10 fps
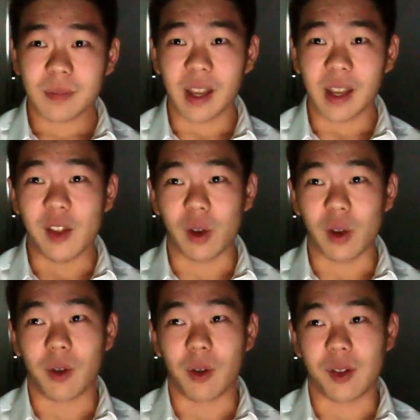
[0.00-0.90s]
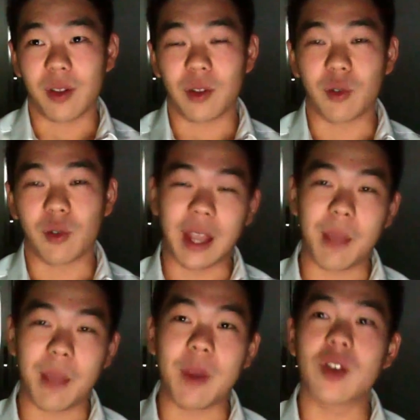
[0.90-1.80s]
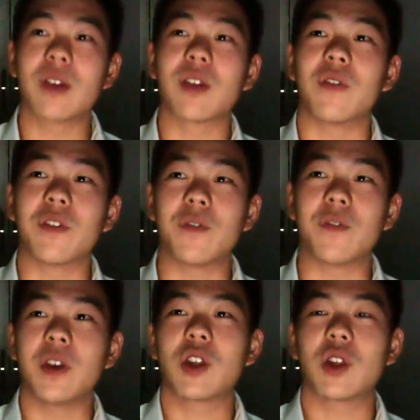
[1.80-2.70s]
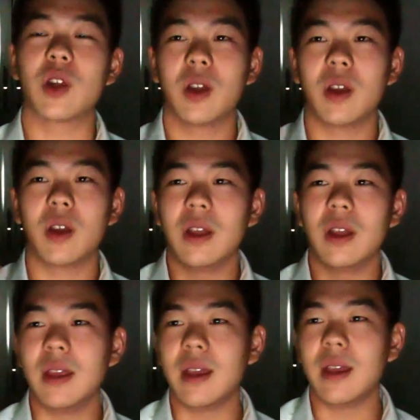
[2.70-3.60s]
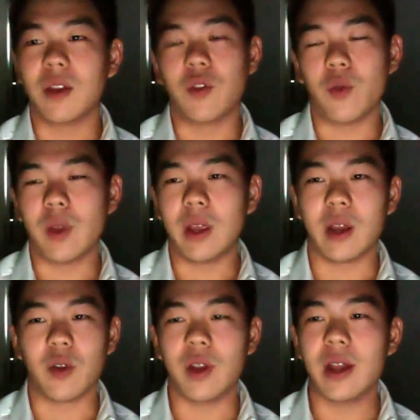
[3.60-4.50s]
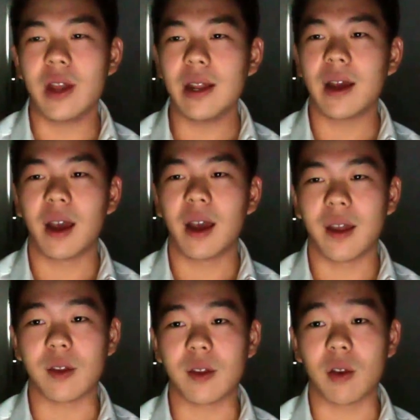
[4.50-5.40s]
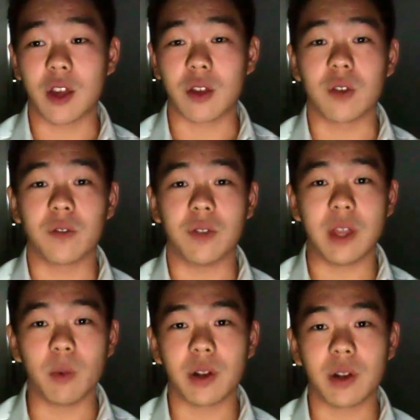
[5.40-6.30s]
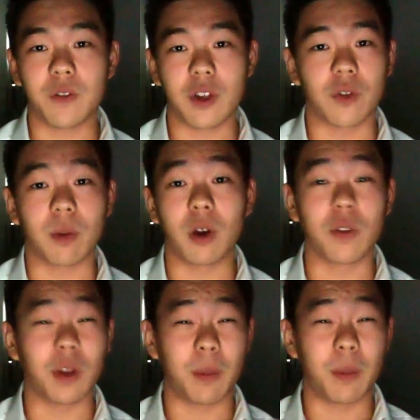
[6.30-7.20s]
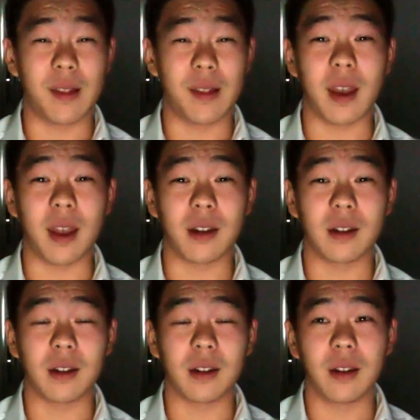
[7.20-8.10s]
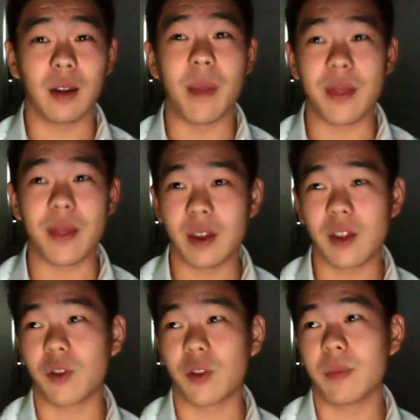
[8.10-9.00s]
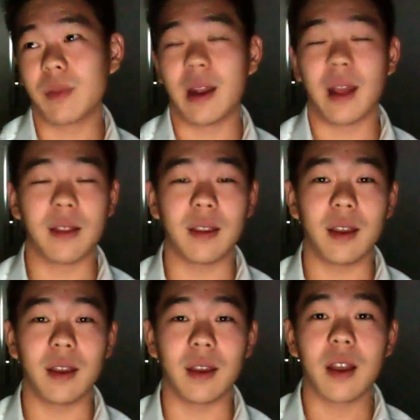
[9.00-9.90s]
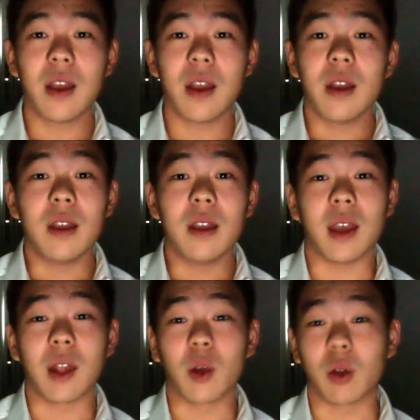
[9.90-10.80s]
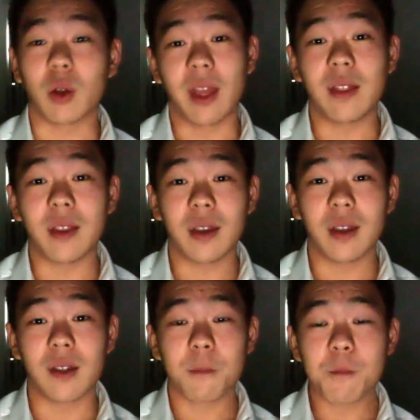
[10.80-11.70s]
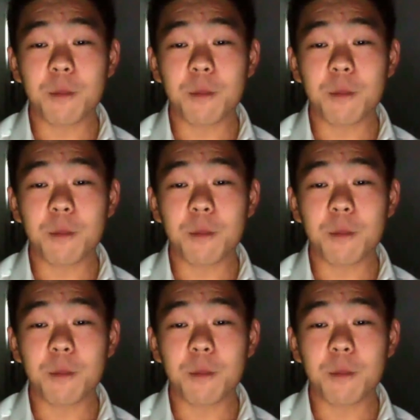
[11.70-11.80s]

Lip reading: And so I was, taking pictures of his fish. He had a really nice collection of deepwater fish from all over the place. He had Hemanthias from Atlantic. He had Odontanthias.